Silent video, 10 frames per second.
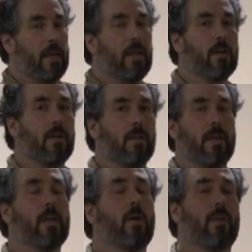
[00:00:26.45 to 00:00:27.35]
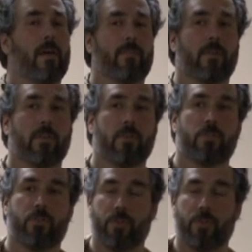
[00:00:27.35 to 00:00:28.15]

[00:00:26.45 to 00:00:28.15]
At eco, eco level